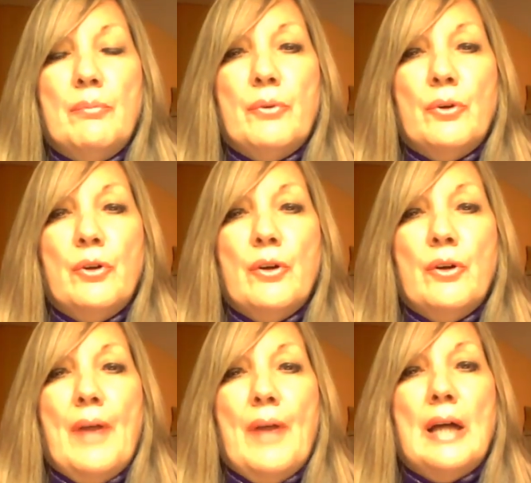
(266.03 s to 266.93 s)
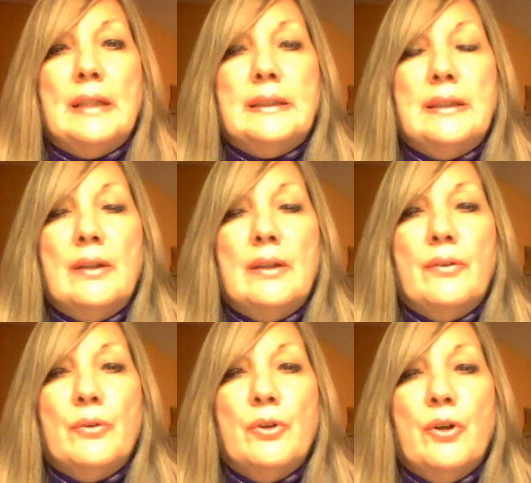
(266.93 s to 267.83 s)
through your thighs,
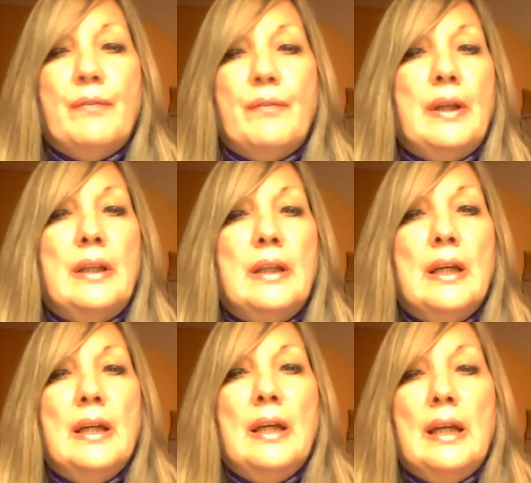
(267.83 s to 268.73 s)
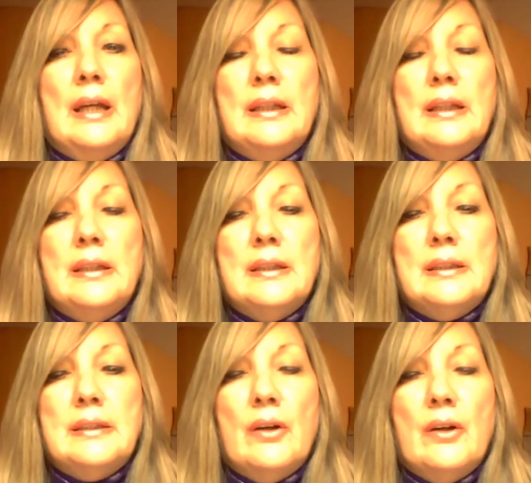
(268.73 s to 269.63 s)
through your feet, and into the
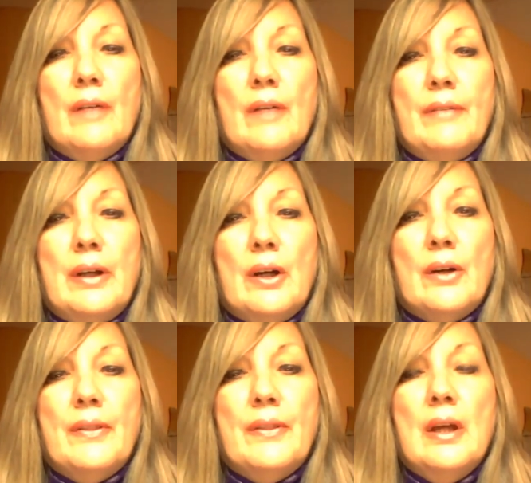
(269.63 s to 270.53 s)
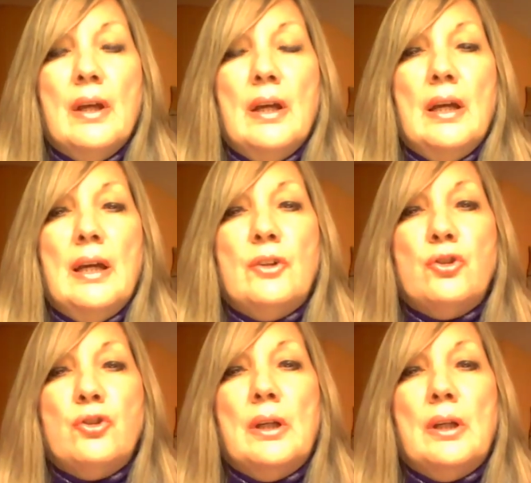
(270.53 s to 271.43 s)
center of the earth. And the
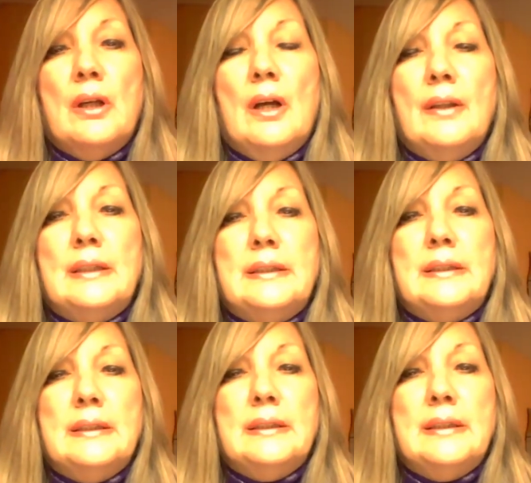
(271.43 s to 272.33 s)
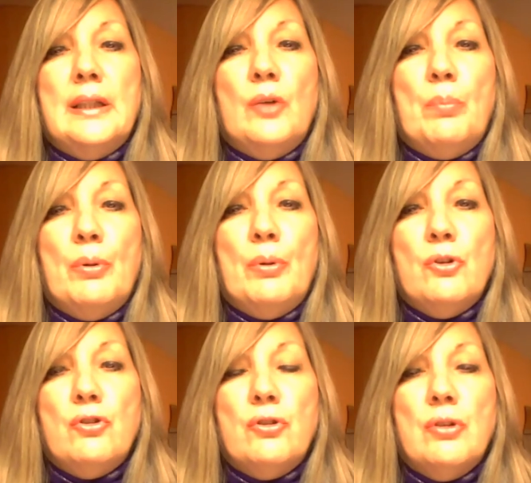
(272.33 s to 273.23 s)
trick on this is that you would
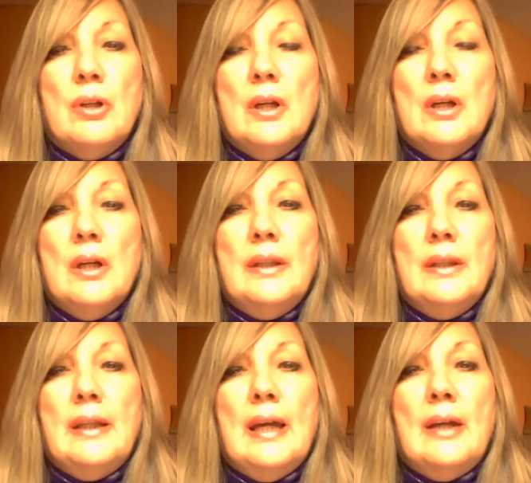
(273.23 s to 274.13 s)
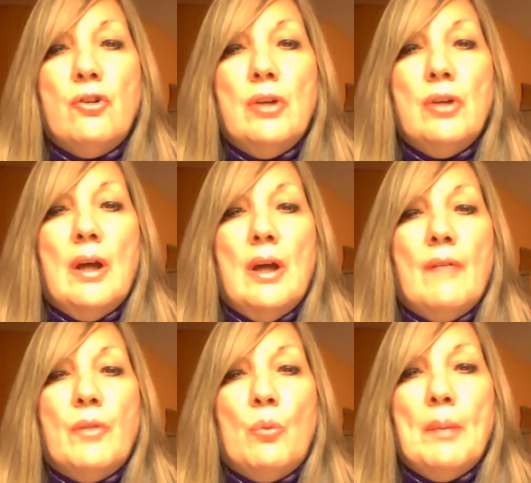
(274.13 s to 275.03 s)
push the energy of
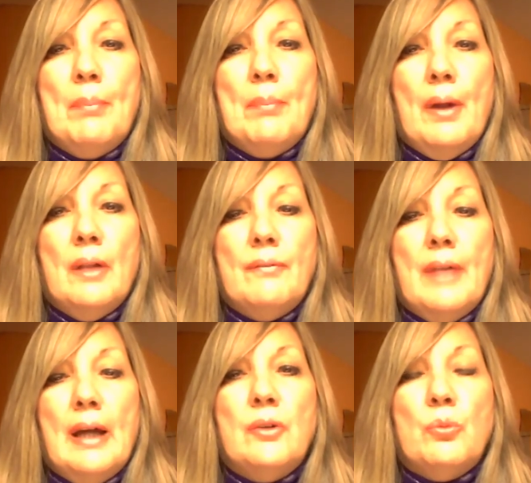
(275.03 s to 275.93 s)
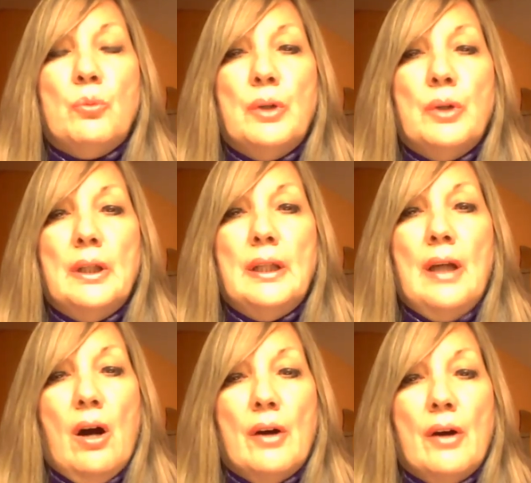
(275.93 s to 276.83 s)
the white ball of light really
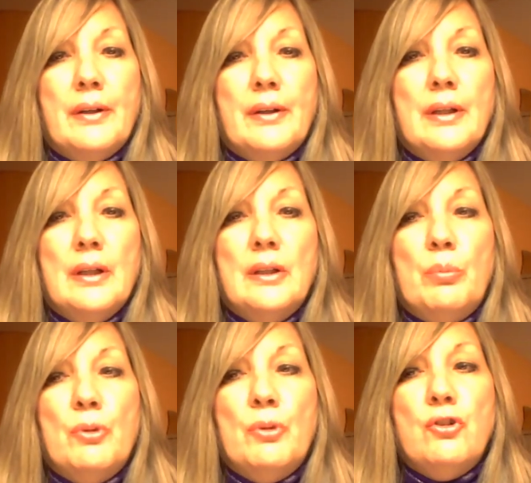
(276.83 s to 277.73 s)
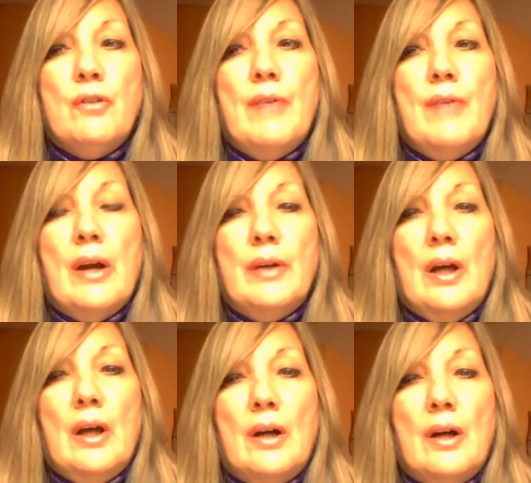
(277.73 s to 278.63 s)
hard. You push it very
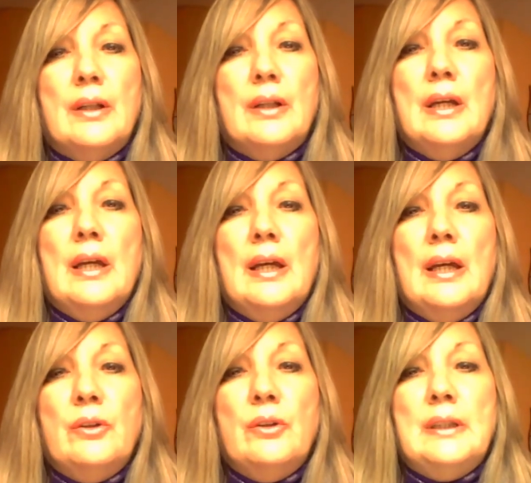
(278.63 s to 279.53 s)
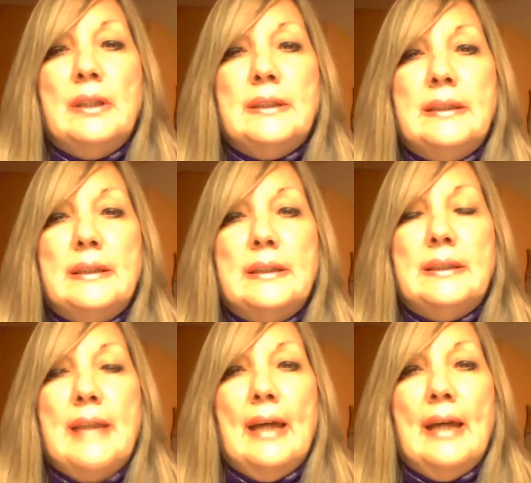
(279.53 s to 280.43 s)
hard, and you need to
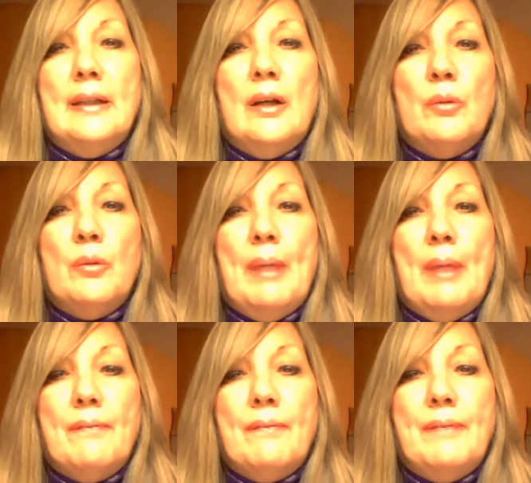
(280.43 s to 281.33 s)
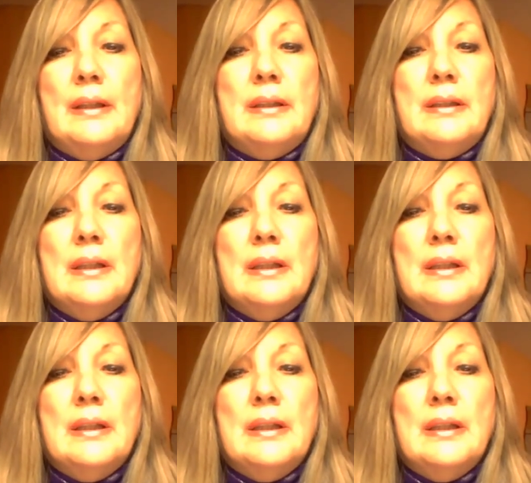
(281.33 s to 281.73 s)
stand on bare feet